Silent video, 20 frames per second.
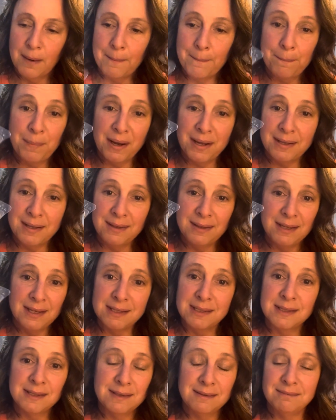but
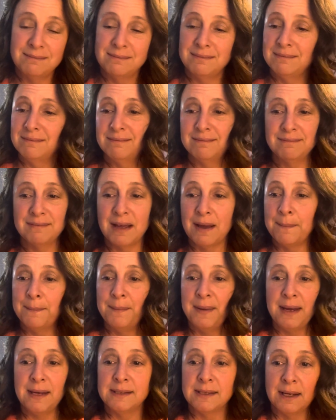this,
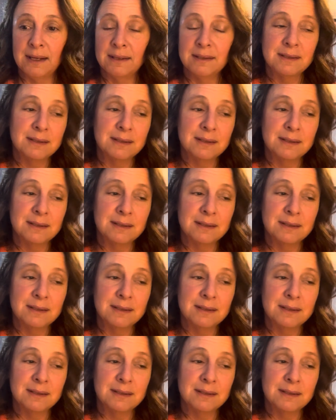amazing.